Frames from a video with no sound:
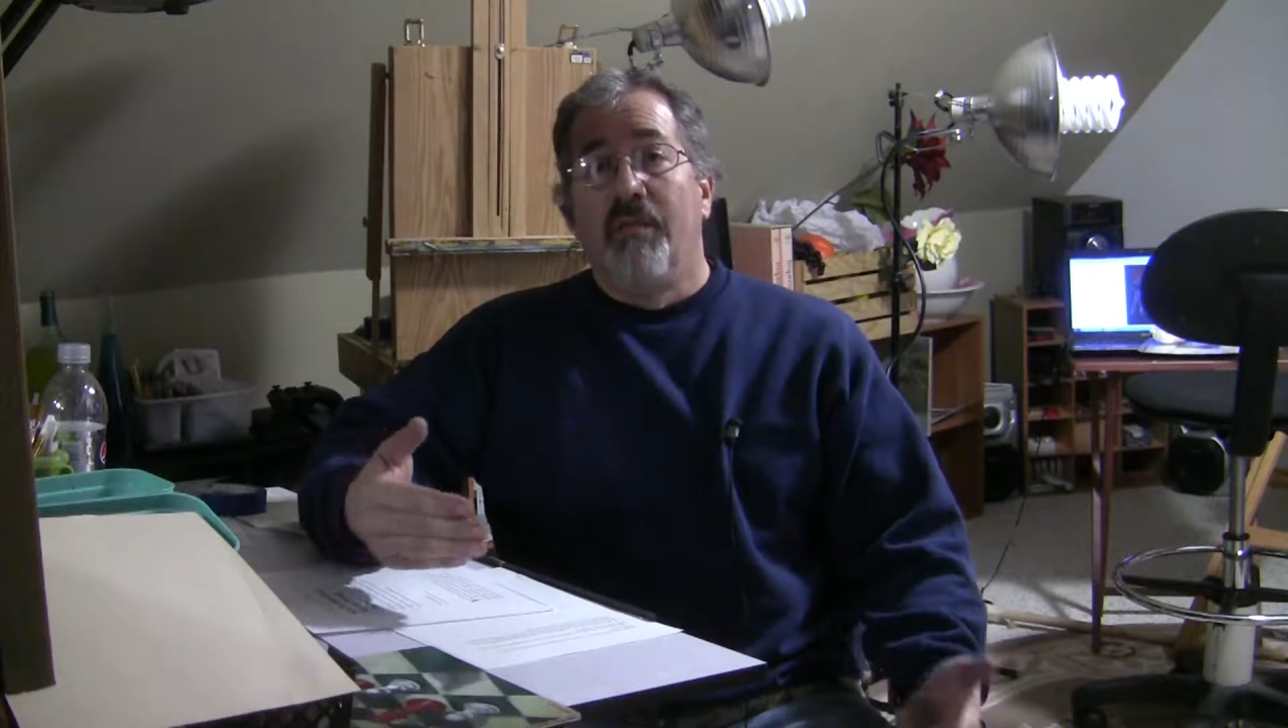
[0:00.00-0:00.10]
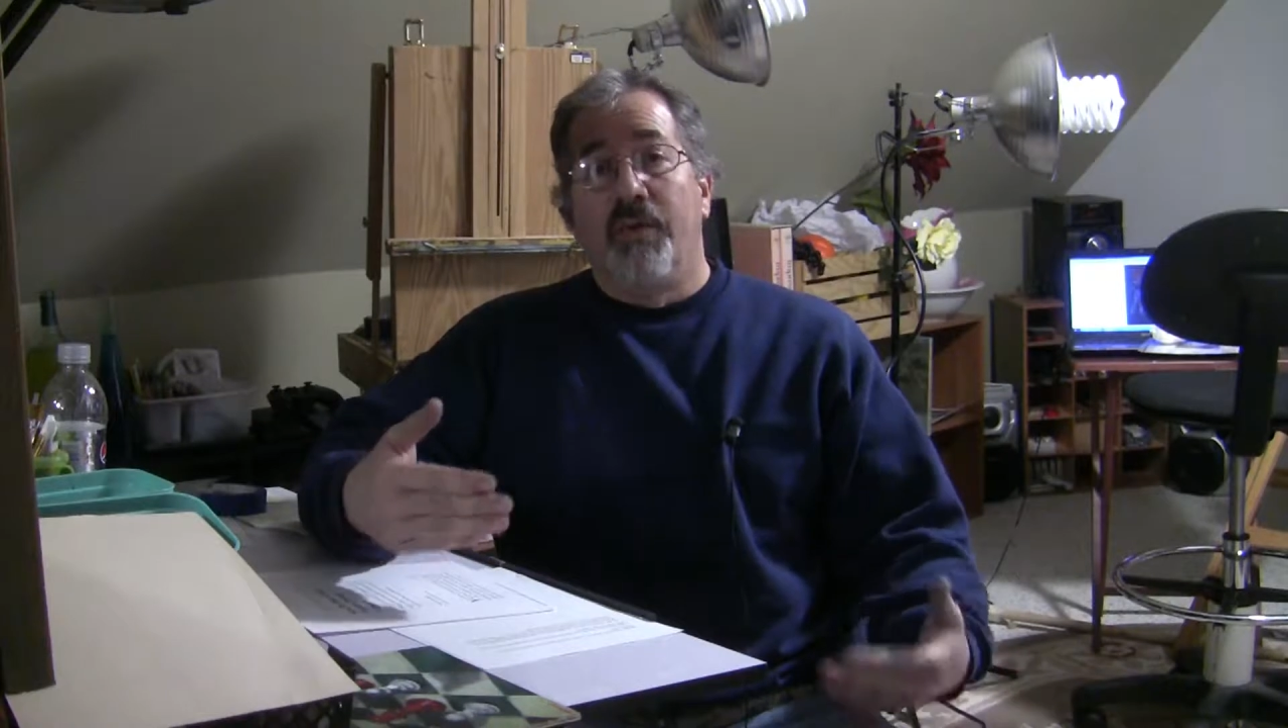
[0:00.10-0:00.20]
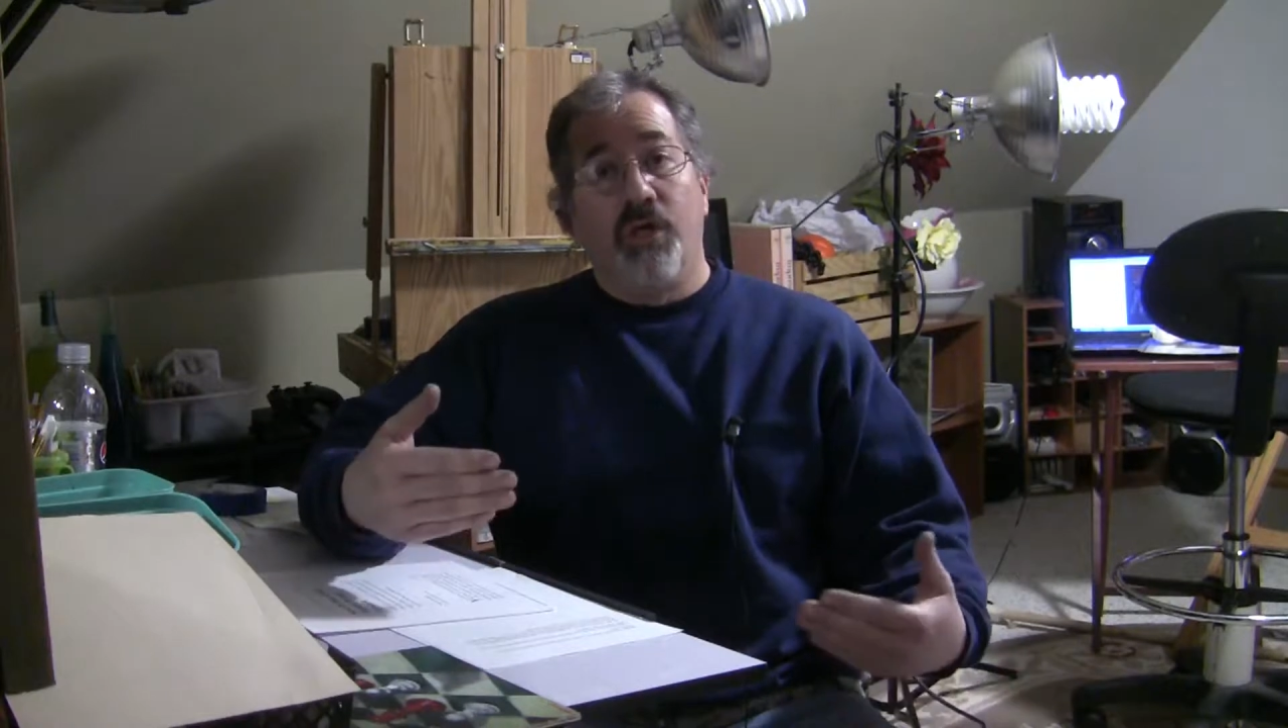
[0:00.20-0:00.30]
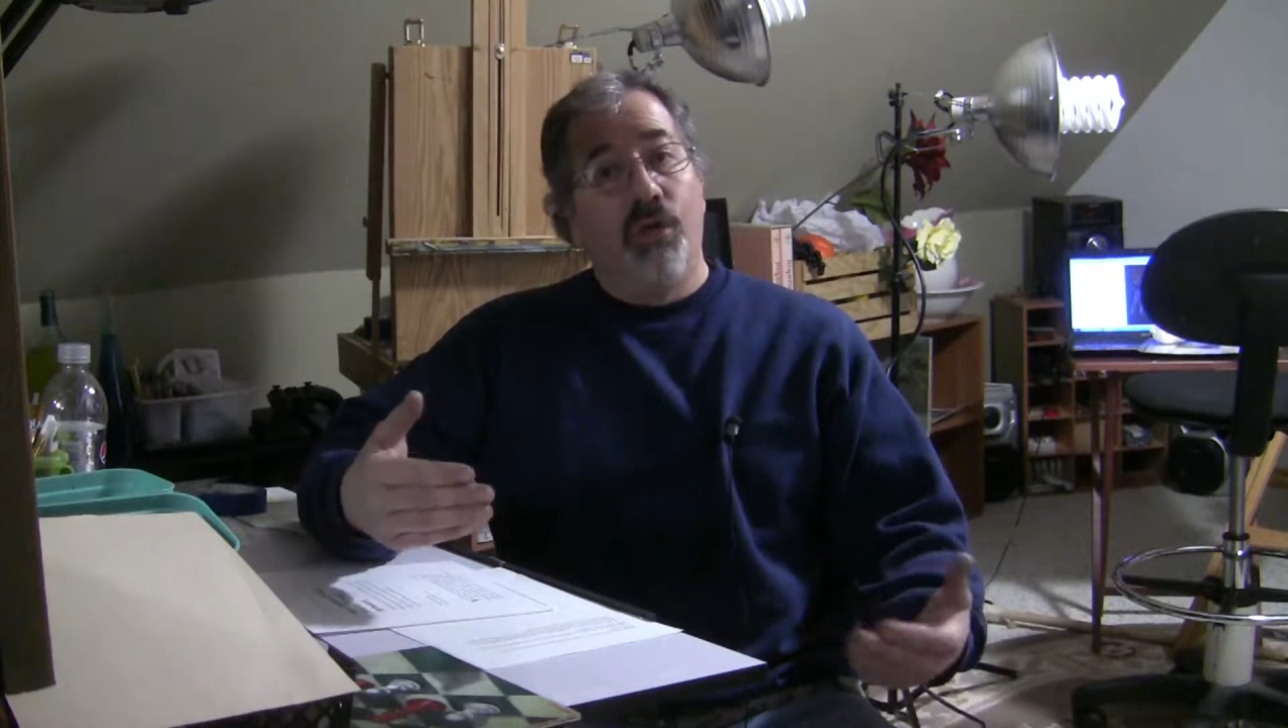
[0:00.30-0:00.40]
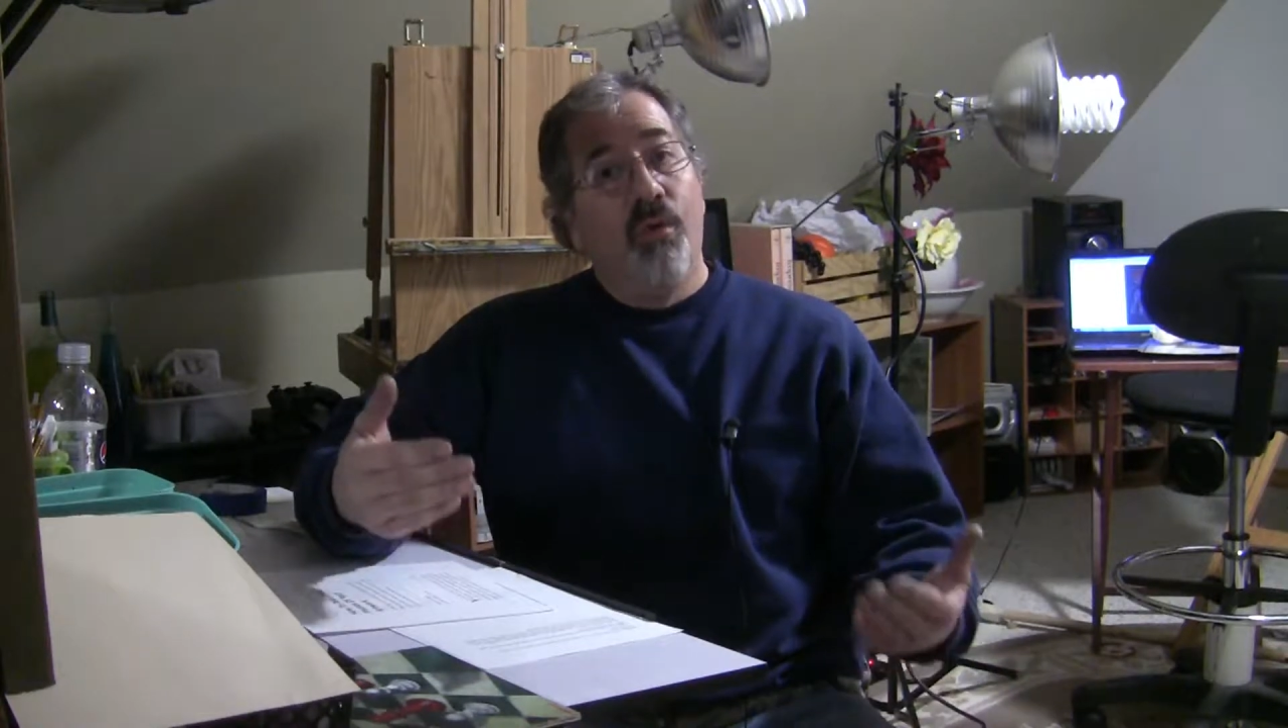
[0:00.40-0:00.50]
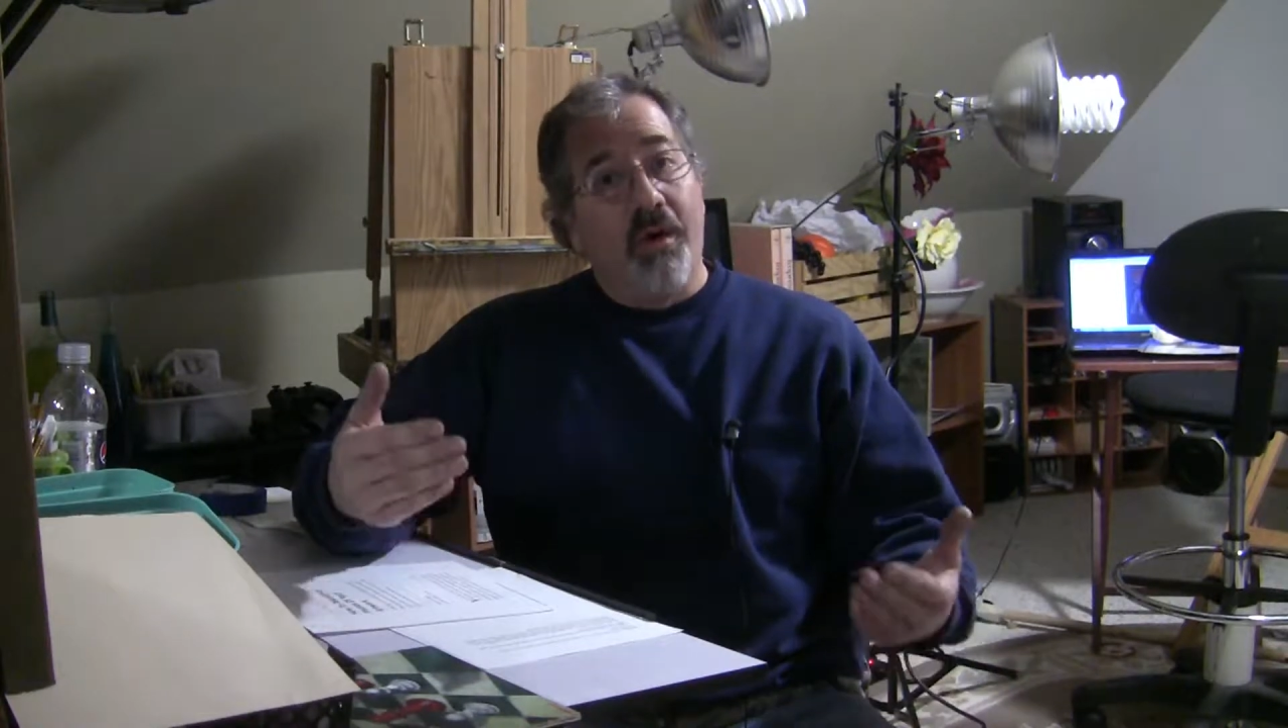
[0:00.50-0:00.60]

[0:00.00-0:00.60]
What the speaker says: but you